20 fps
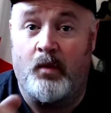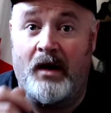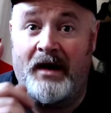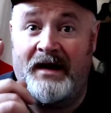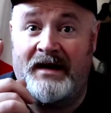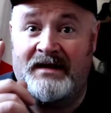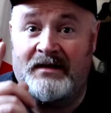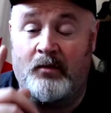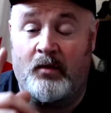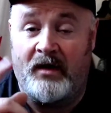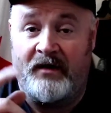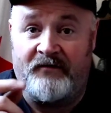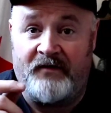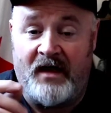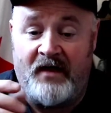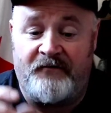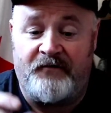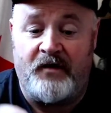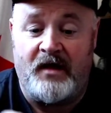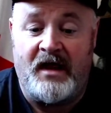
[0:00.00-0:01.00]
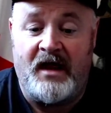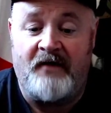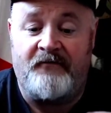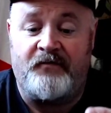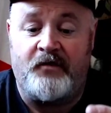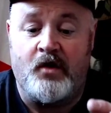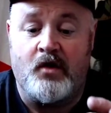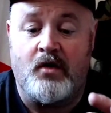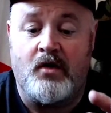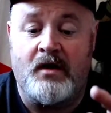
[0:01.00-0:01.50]
One,
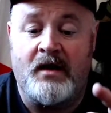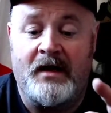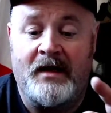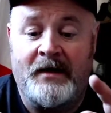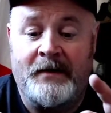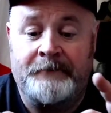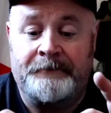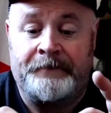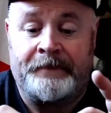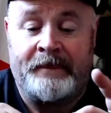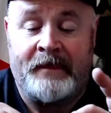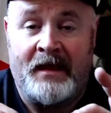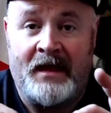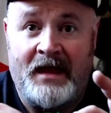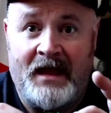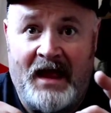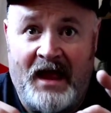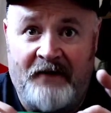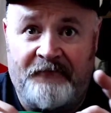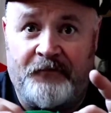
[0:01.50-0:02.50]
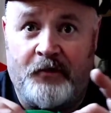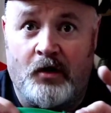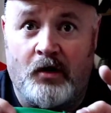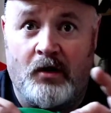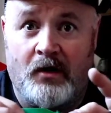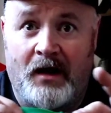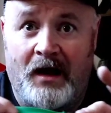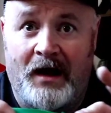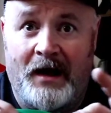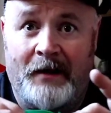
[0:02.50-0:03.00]
if your
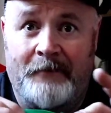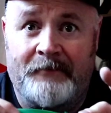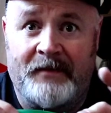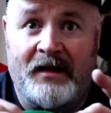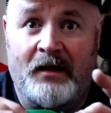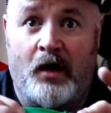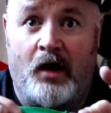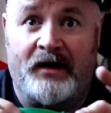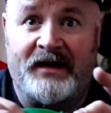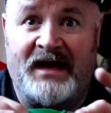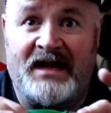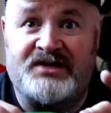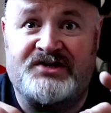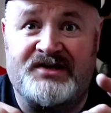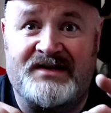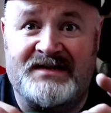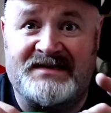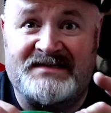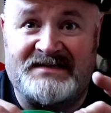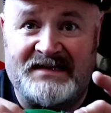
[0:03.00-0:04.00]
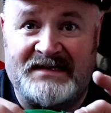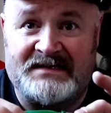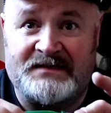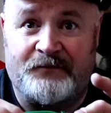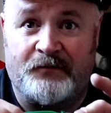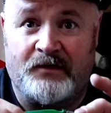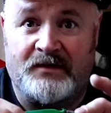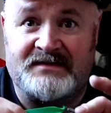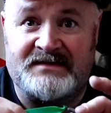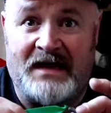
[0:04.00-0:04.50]
elongation is 6,
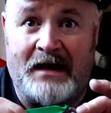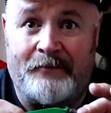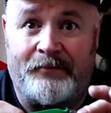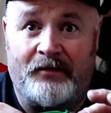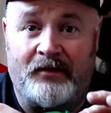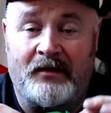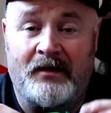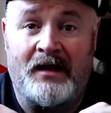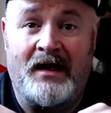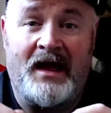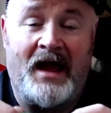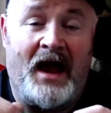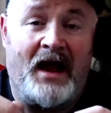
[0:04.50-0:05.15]
for example,